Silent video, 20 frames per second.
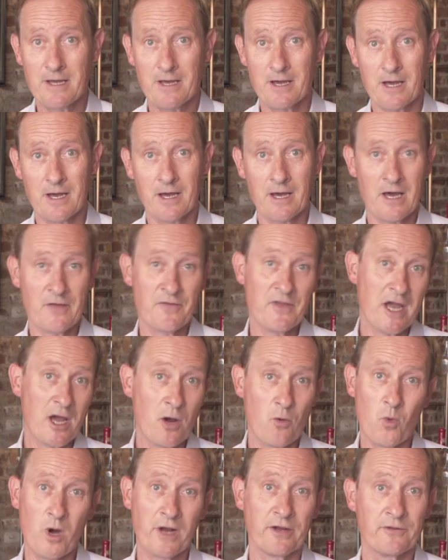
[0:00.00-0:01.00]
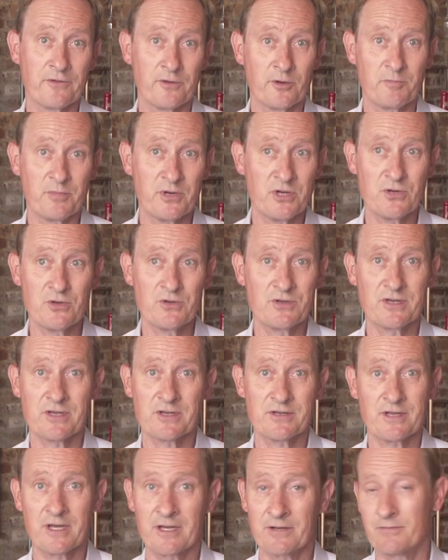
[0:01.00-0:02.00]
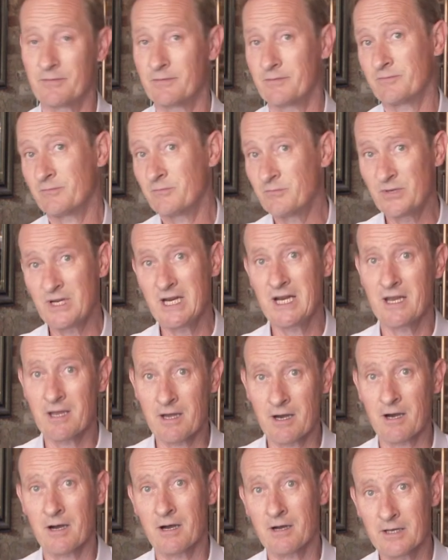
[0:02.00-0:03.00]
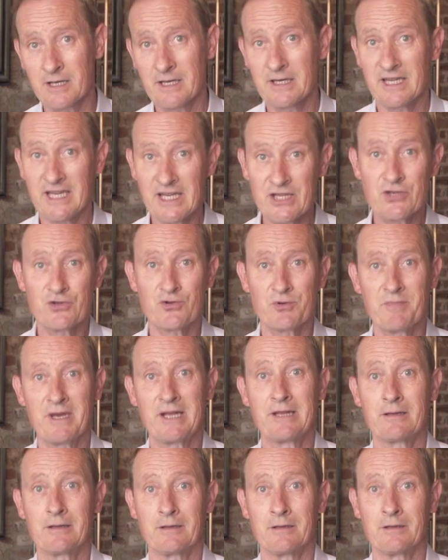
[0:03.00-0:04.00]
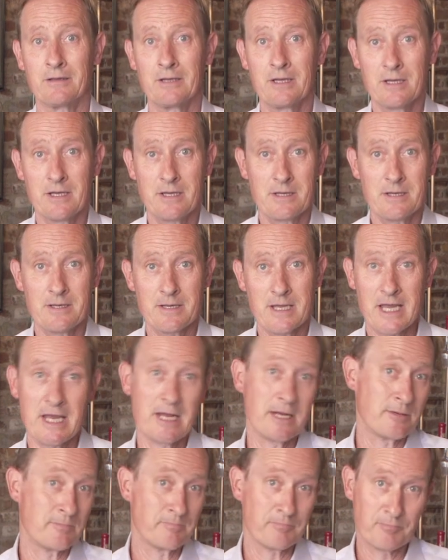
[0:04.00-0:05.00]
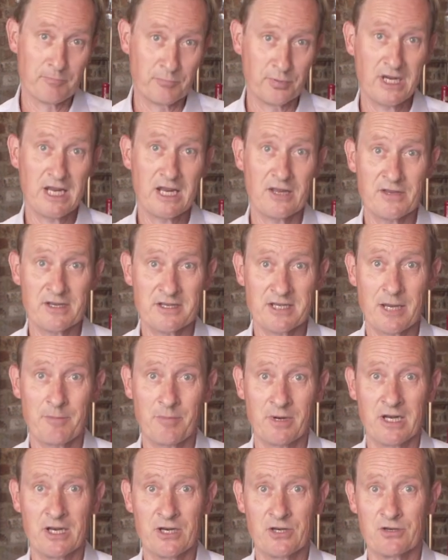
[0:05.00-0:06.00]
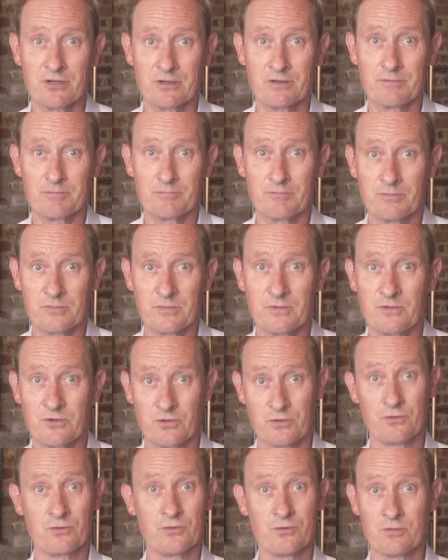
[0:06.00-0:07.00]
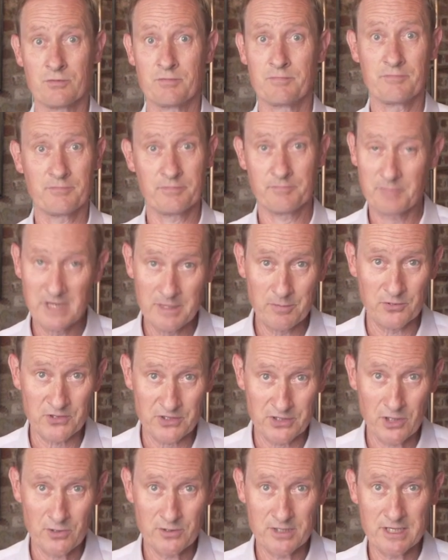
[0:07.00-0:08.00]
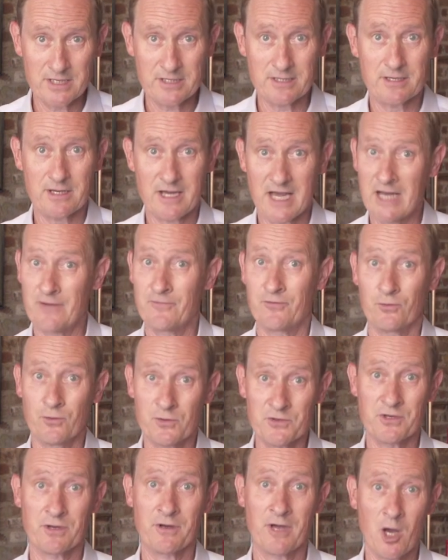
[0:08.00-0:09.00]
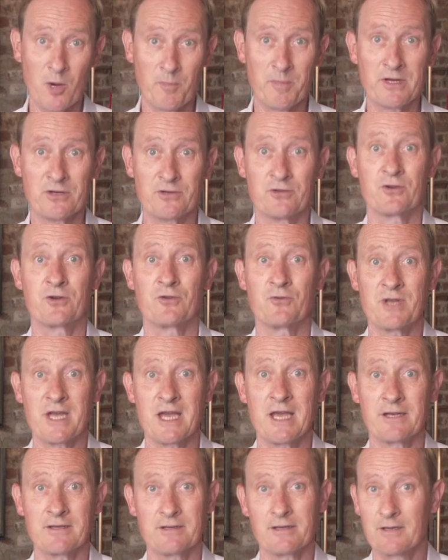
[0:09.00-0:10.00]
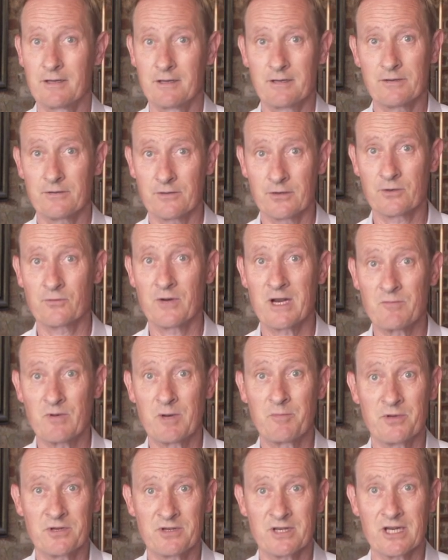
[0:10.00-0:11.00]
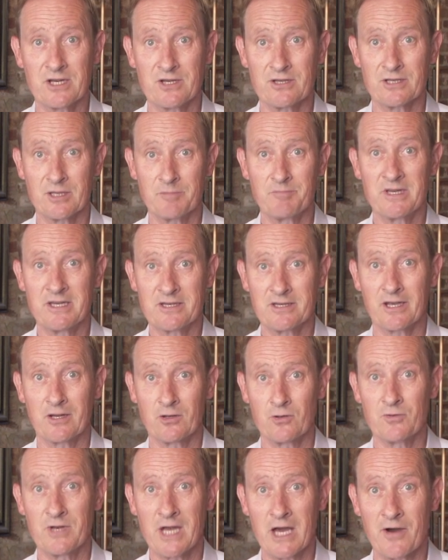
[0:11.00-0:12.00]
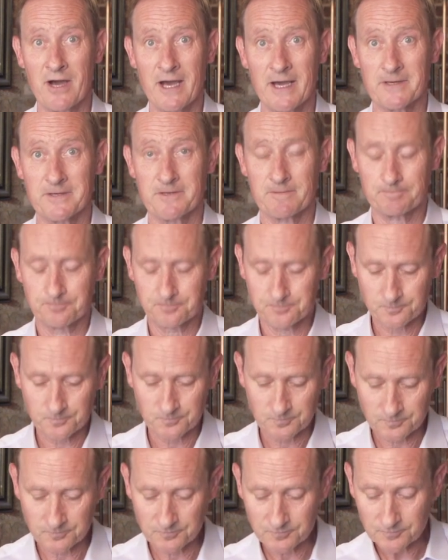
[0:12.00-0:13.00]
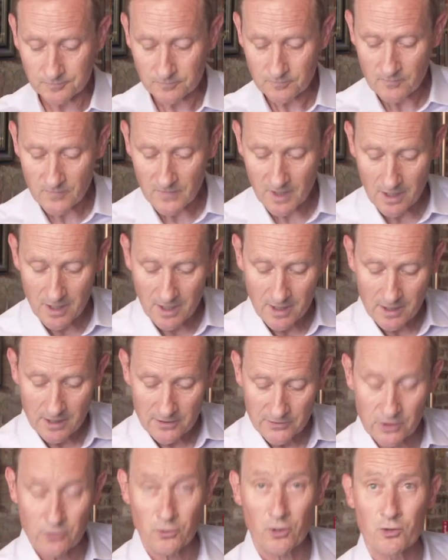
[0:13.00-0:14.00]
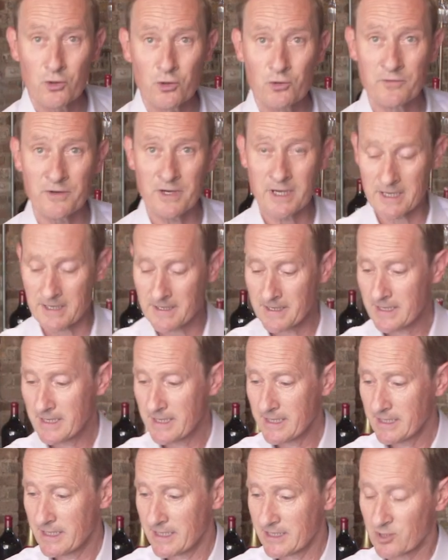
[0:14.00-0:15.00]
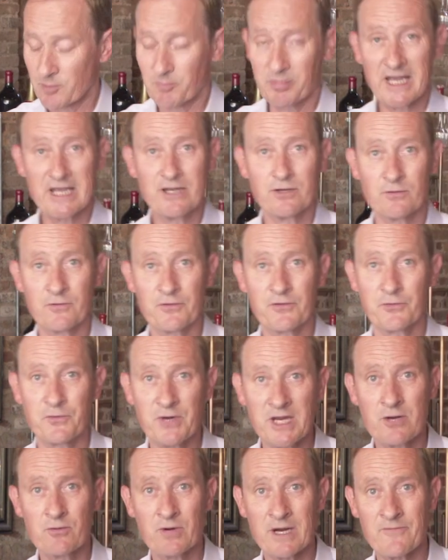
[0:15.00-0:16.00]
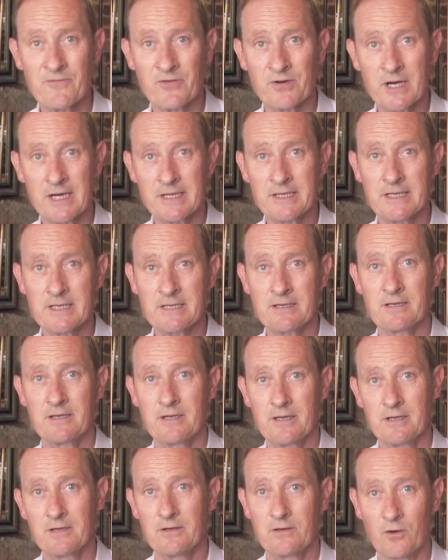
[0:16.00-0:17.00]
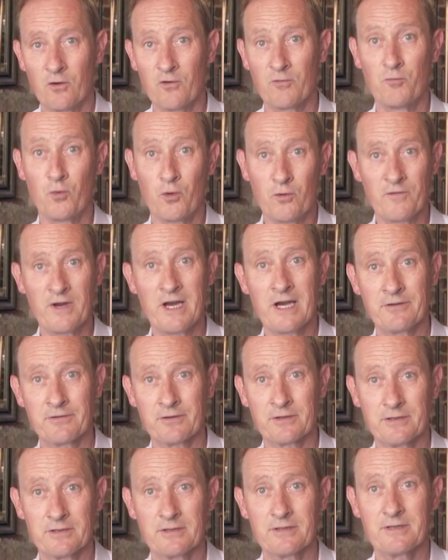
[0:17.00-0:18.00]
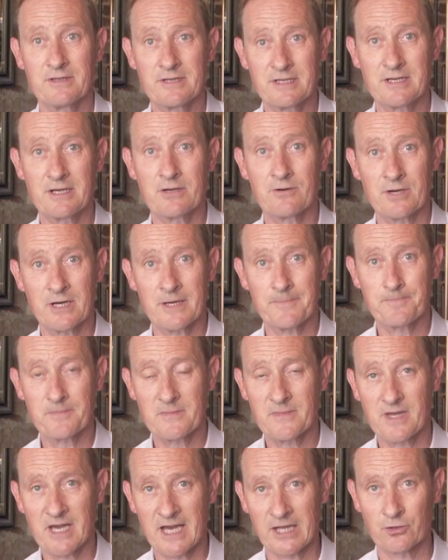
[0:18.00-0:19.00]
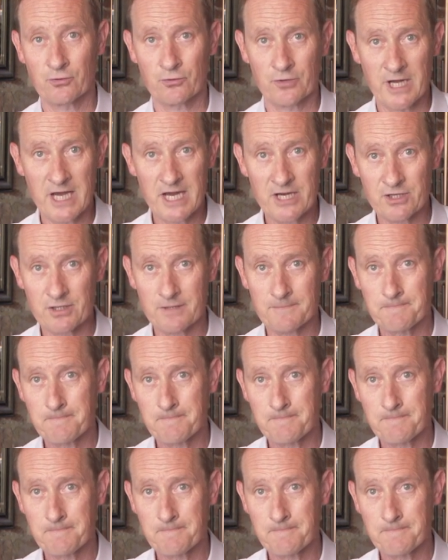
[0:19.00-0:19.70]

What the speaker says: And they are one of the producers that really are instrumental in bringing this appellation to people's notice and for also helping to create the great reputation that Pic Saint Loup now has. The Grand Cuvée is a blend of 3 grape varieties of Mourvèdre, Syrah and Grenache.